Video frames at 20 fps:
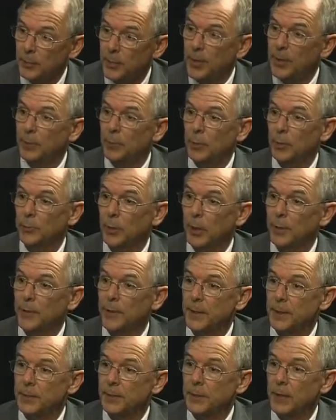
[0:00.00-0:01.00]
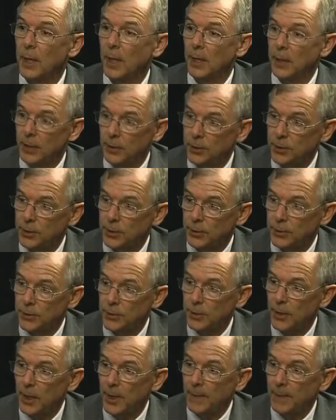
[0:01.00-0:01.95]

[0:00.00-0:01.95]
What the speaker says: people about these issues.